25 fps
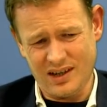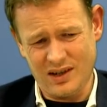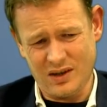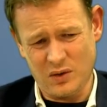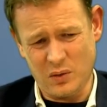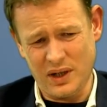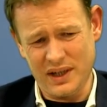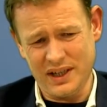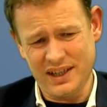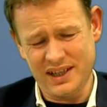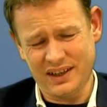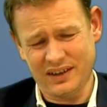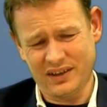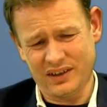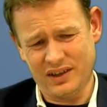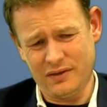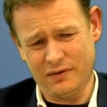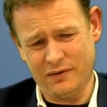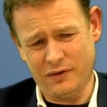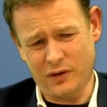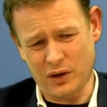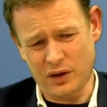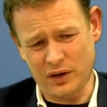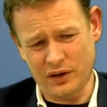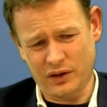queen takes
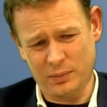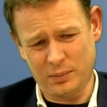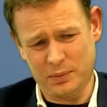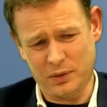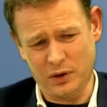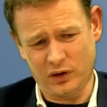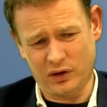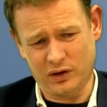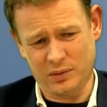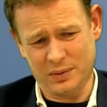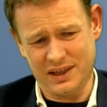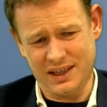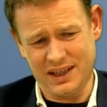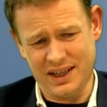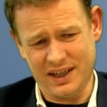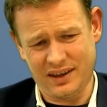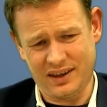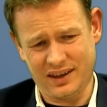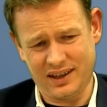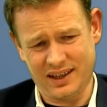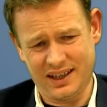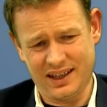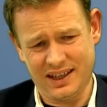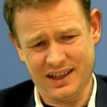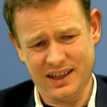d4 is supposed to be
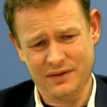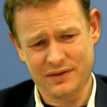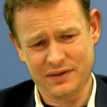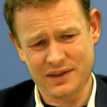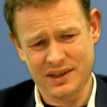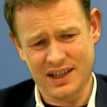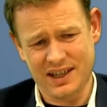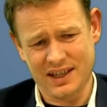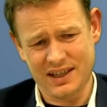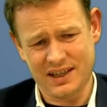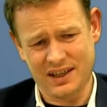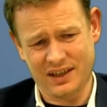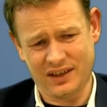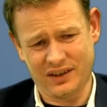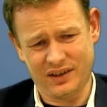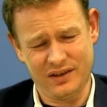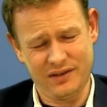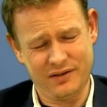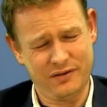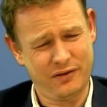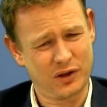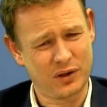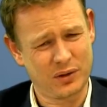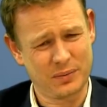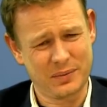nothing, and after knight takes
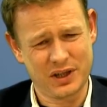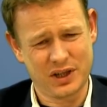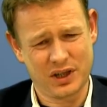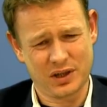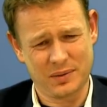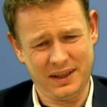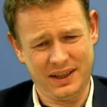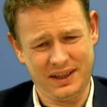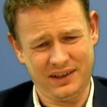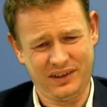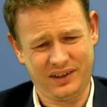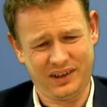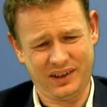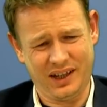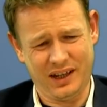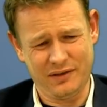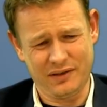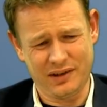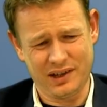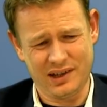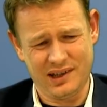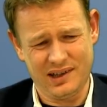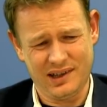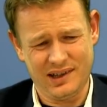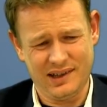d4, bishop e7.